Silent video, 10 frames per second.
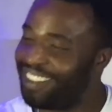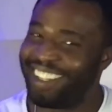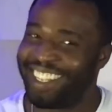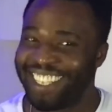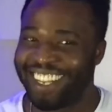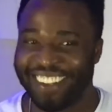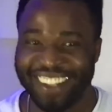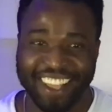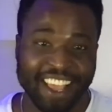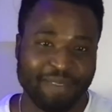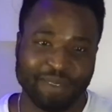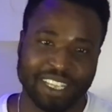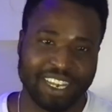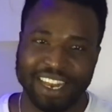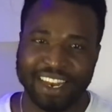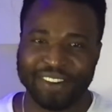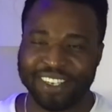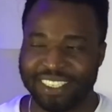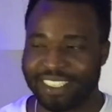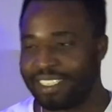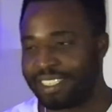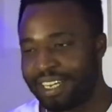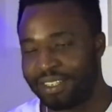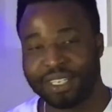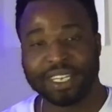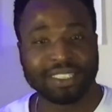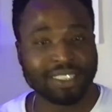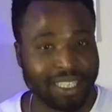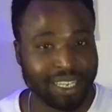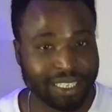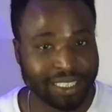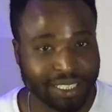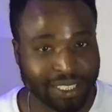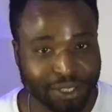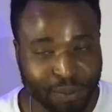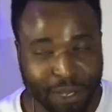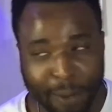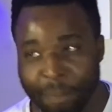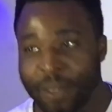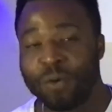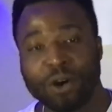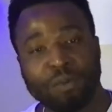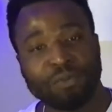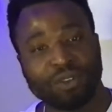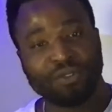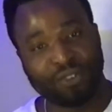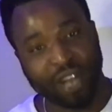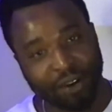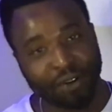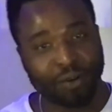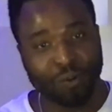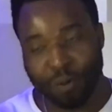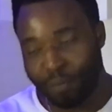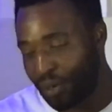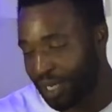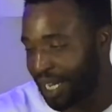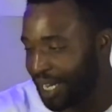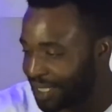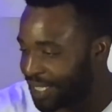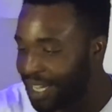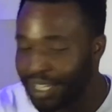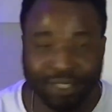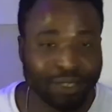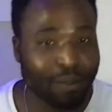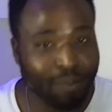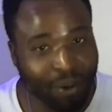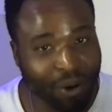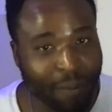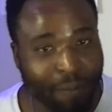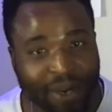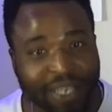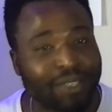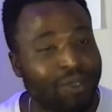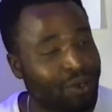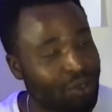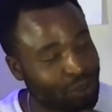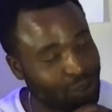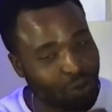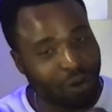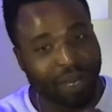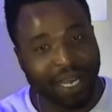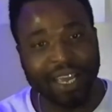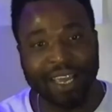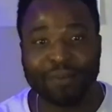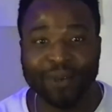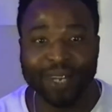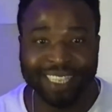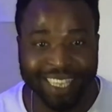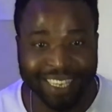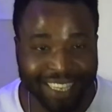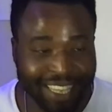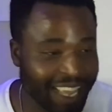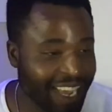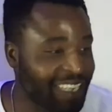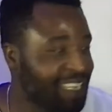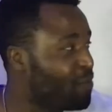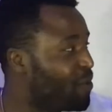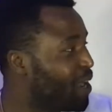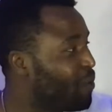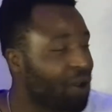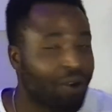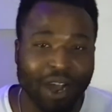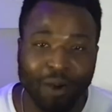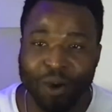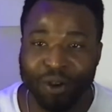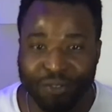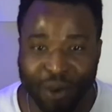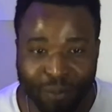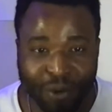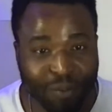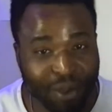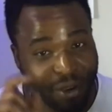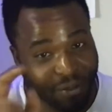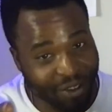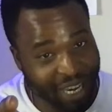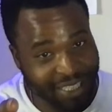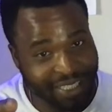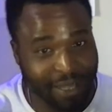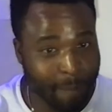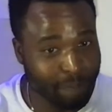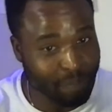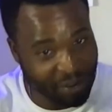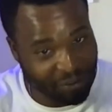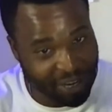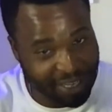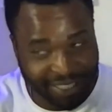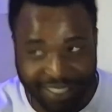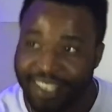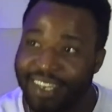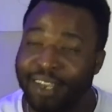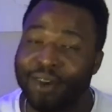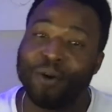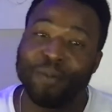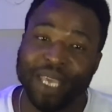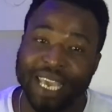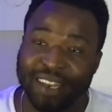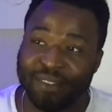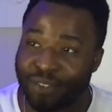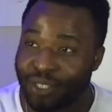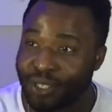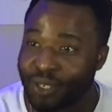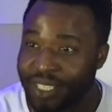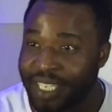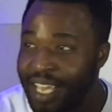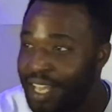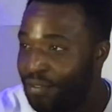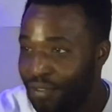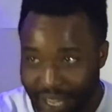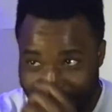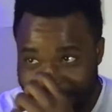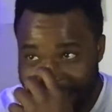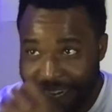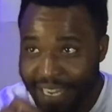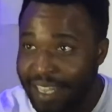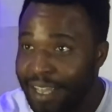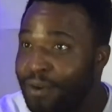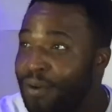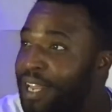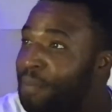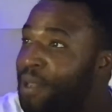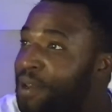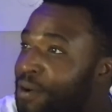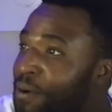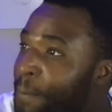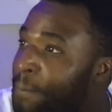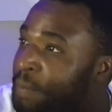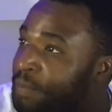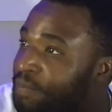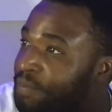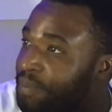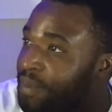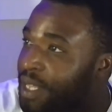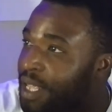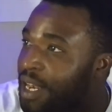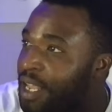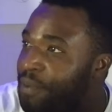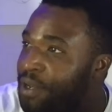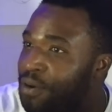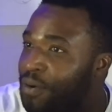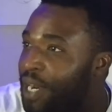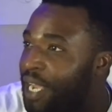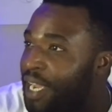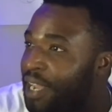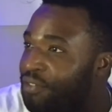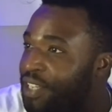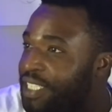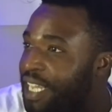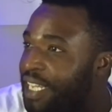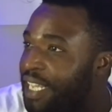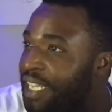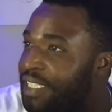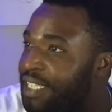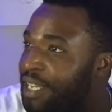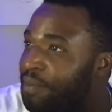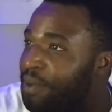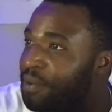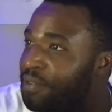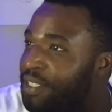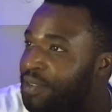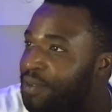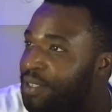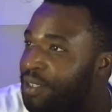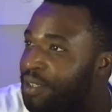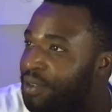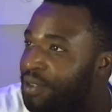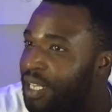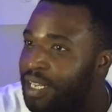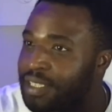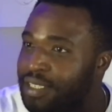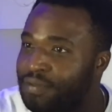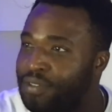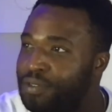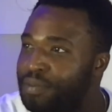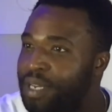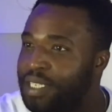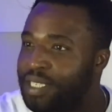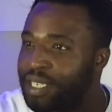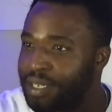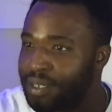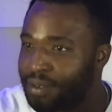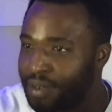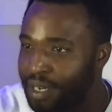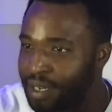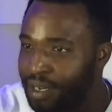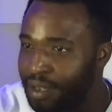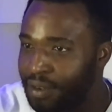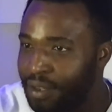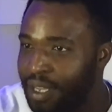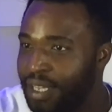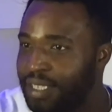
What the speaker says: I'm still learning all these things. And as you can see, ladies and gentlemen, welcome to the Flight on the Wall podcast. It's your boy, Prince Dr. Chukwemeka Edward Atede, Anyawuna Waroha, one of Abugube. Your friends, my friends, they call me Eddy4Shot's. If you are hearing an echo, let me know. Let me know where I can fix that ASAP. Let me even see what it looks like. Let's view my channel right now.